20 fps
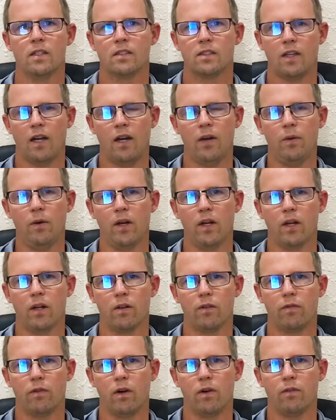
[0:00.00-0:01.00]
Xyway
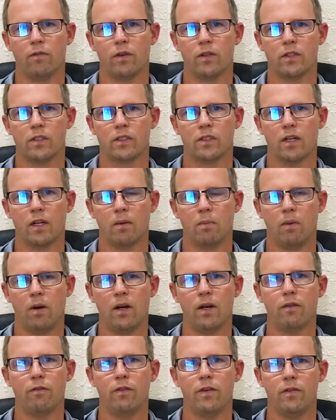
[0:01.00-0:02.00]
LFR fungicide applied
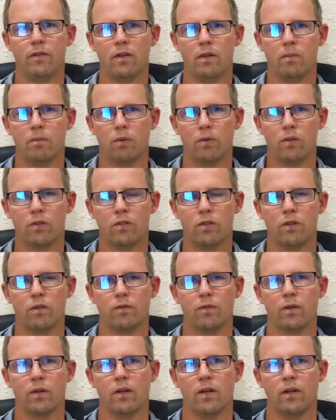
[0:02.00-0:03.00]
at 15.2
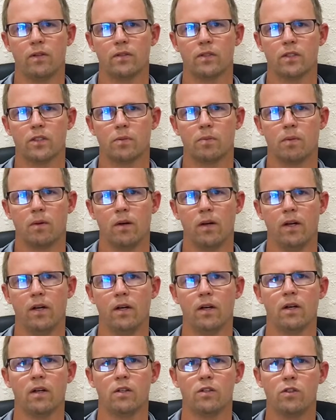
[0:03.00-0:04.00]
fluid ounces per acre
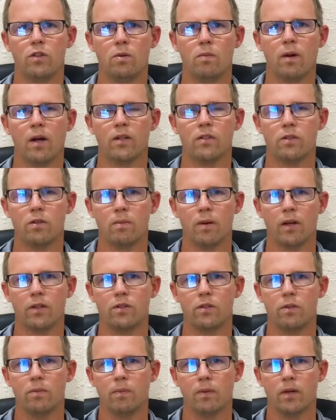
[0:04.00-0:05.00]
in a
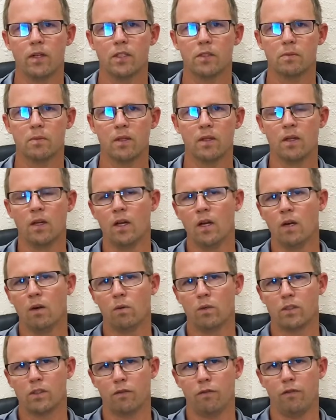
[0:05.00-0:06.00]
2x2x2 placement,
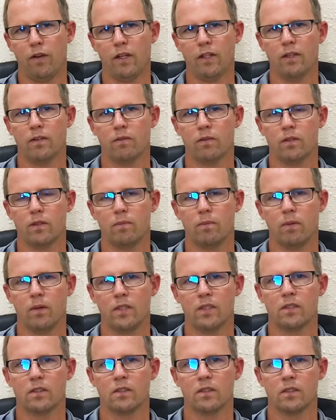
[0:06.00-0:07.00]
which effectively
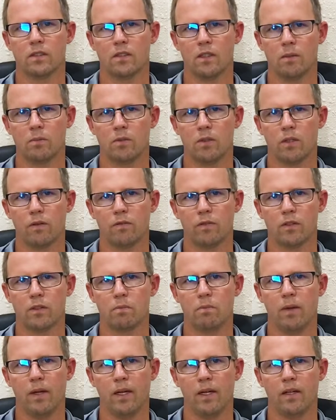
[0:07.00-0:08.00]
places a subsurface
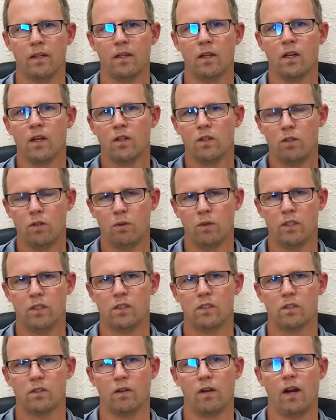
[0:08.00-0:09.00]
band two
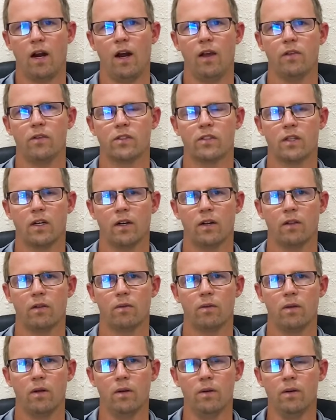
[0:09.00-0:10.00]
inches on either side of the
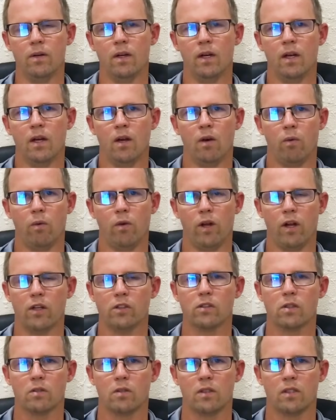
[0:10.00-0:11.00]
row. We
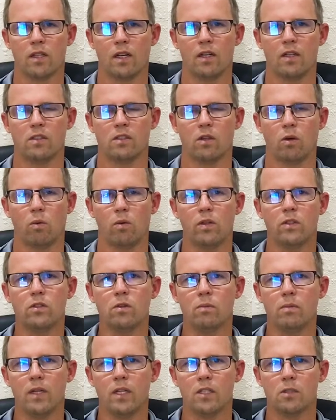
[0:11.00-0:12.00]
also looked at a sequential
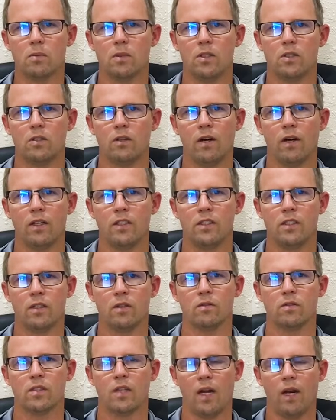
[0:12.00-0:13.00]
management strategy
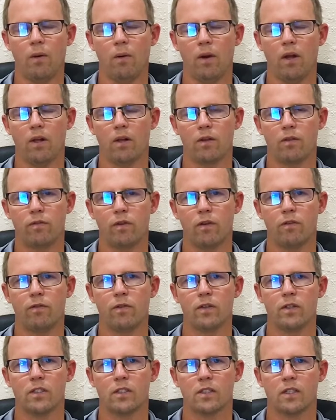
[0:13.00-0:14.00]
of Xyway LFR
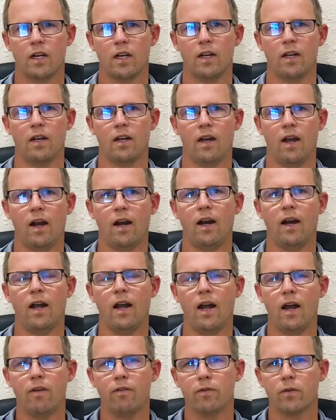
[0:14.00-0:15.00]
fungicide at
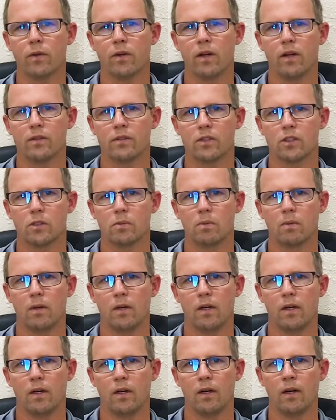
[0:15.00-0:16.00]
9.5 fluid ounces per
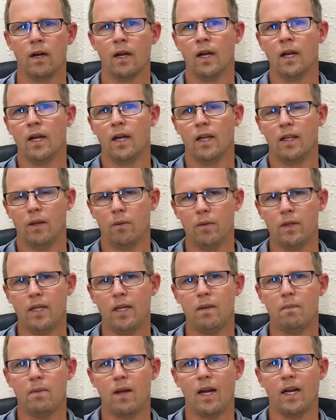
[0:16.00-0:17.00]
acre. And then we
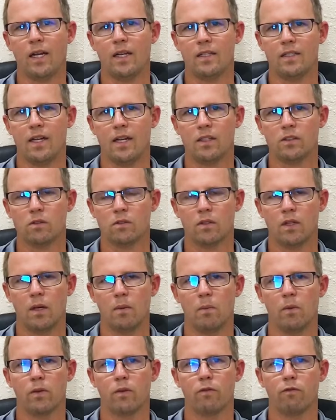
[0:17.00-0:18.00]
came back at tassel
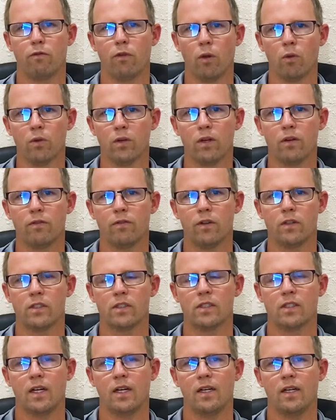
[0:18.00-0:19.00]
time with a foliar
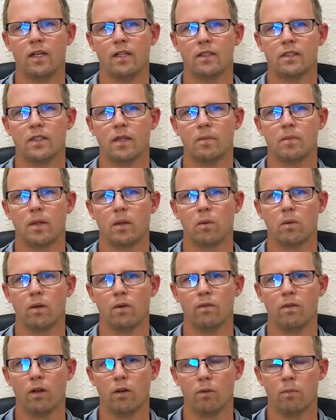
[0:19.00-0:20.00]
fungicide concept that we're
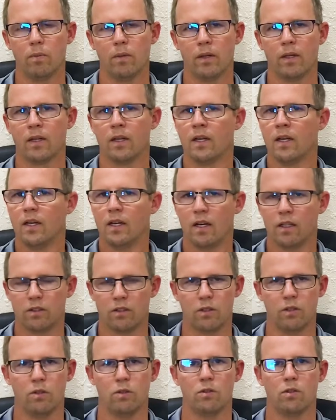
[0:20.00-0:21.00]
developing. It's a
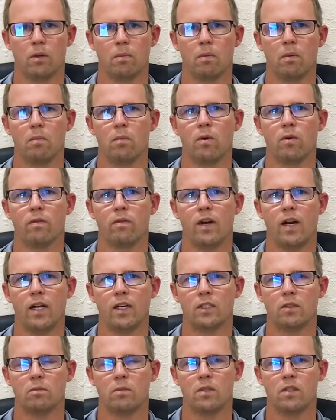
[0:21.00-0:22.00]
new triple mode of
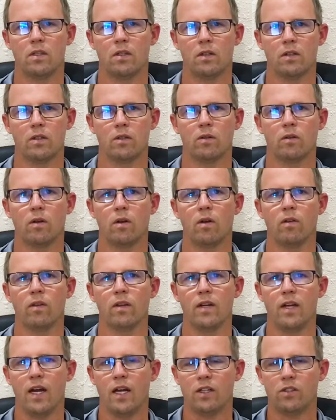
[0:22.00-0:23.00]
action material called
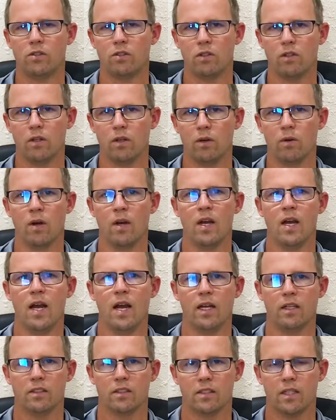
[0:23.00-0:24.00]
Adastrio
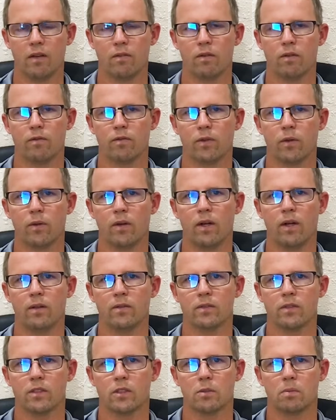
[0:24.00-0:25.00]
at 7 fluid
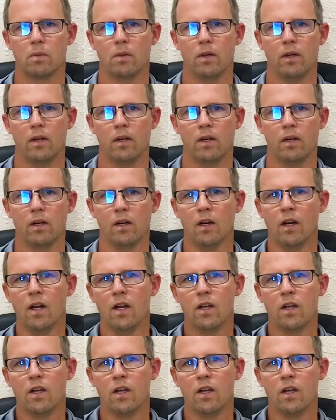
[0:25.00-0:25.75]
ounces per acre.